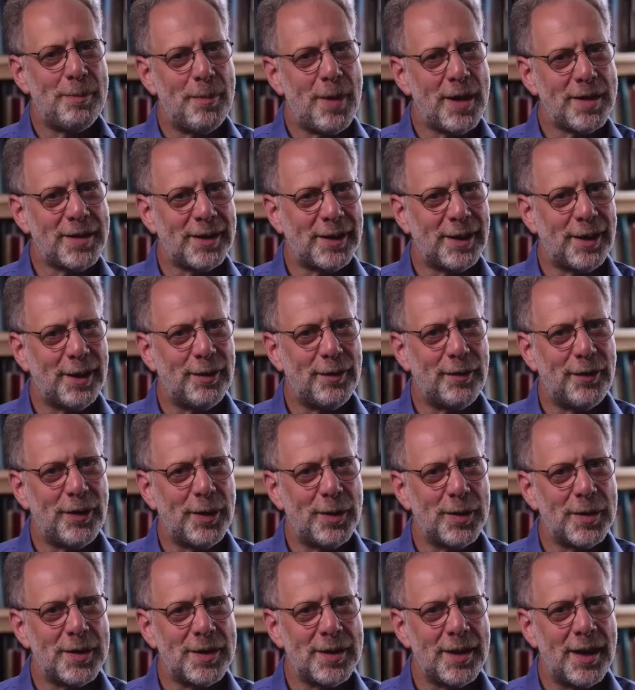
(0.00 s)
mustn't
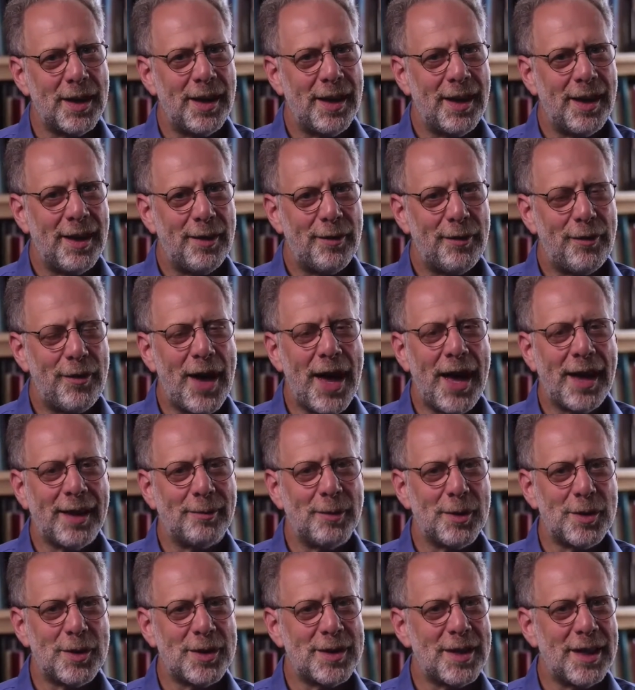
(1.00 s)
confuse
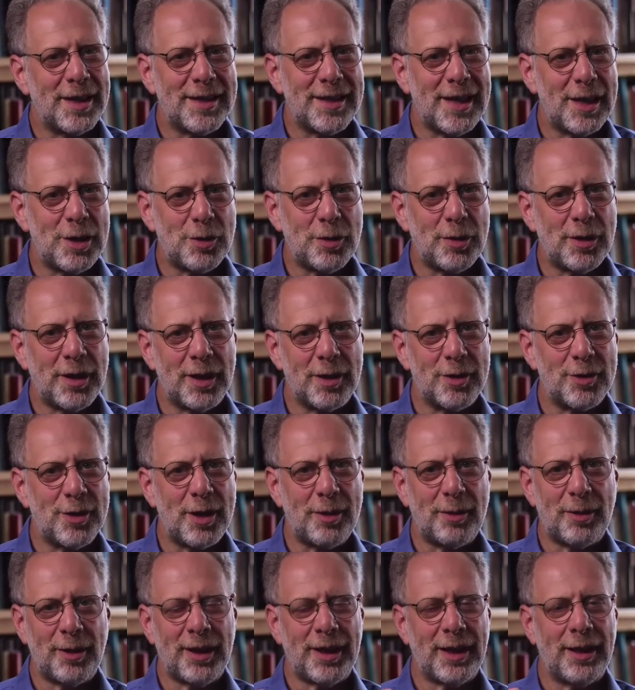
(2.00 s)
fat, which is essentially a
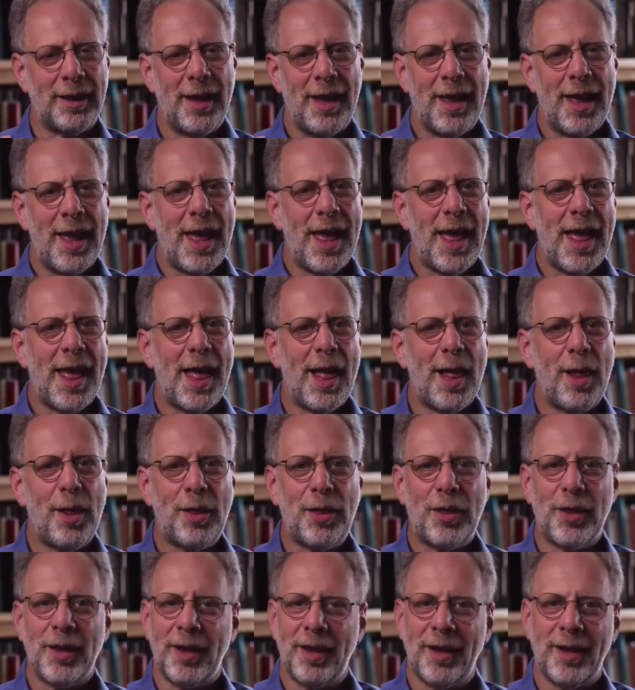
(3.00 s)
generally
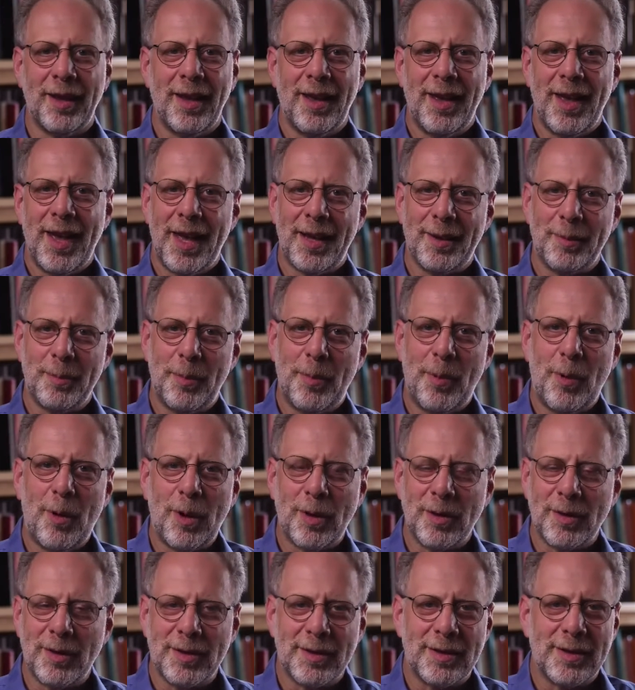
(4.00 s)
healthy and
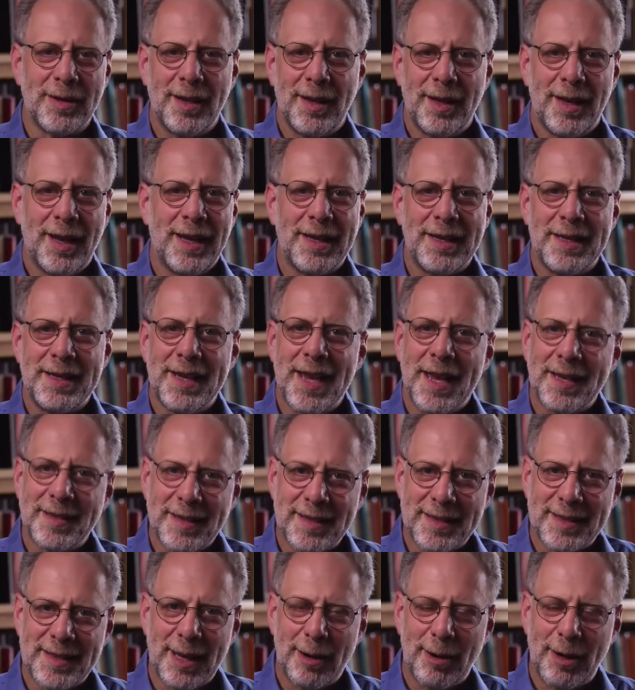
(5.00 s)
important and
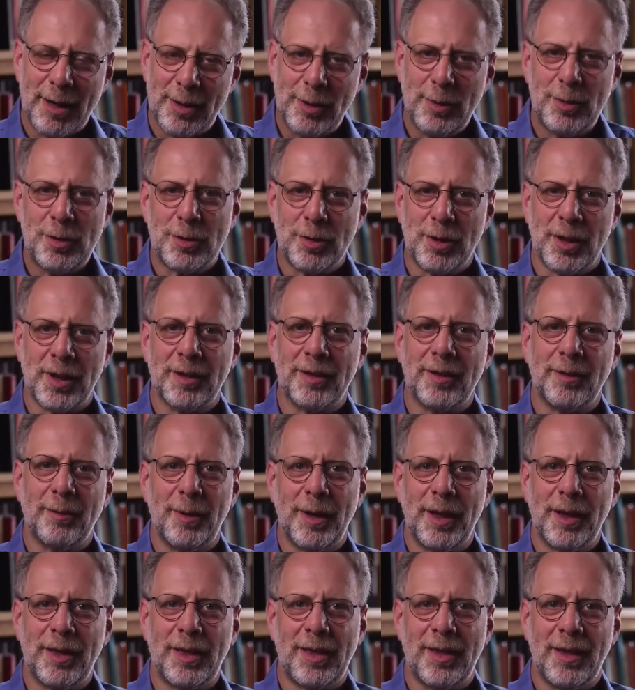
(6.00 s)
necessary nutrient,
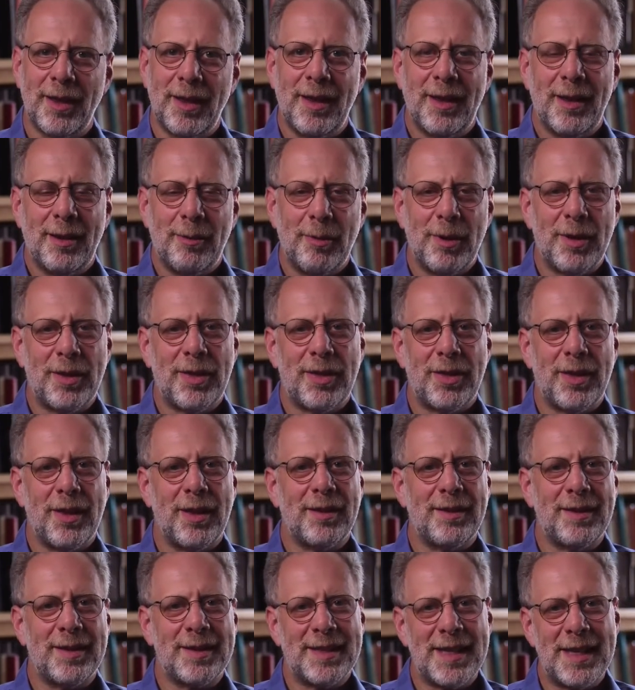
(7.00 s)
with
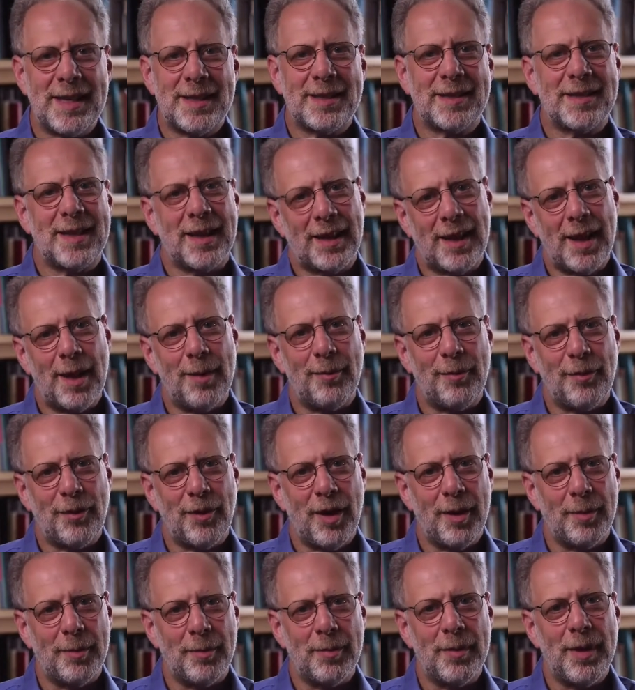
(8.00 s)
diseases that come
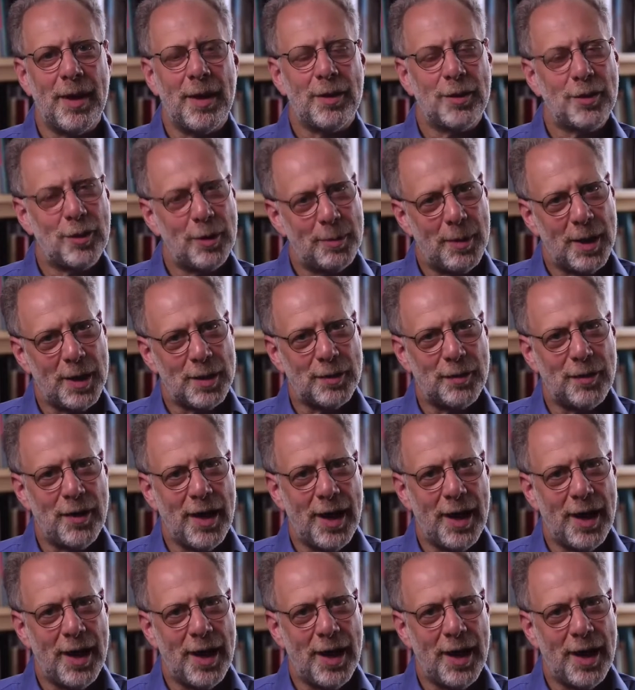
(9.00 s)
from too much